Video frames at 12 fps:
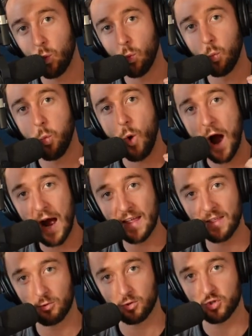why
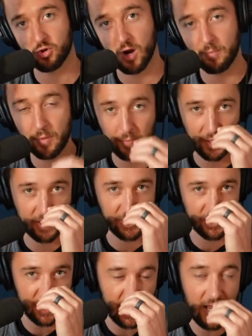they will drop,
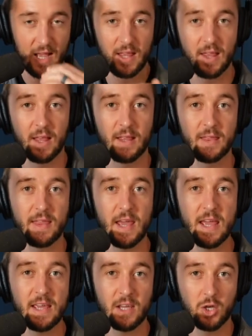because
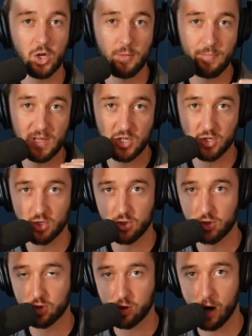they could be
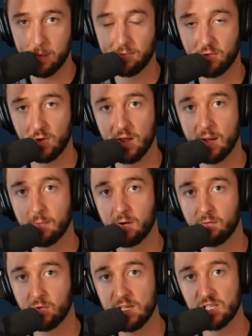dropped for a number
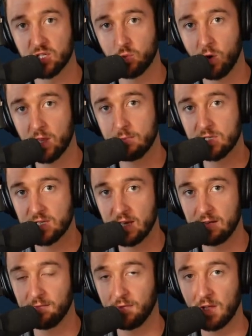of reasons. One of them is that
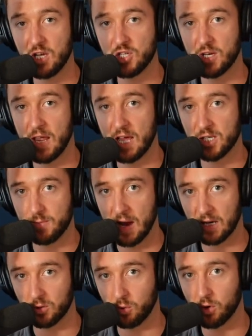inflation heads
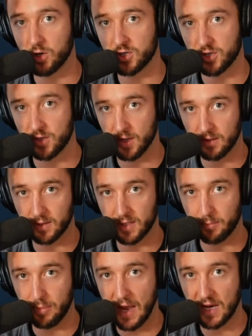back towards the
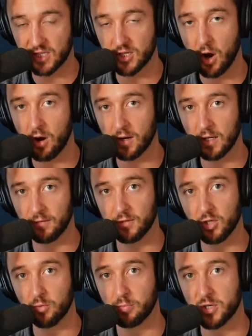bank's target of
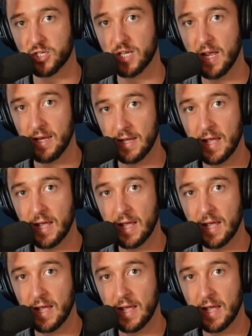2%,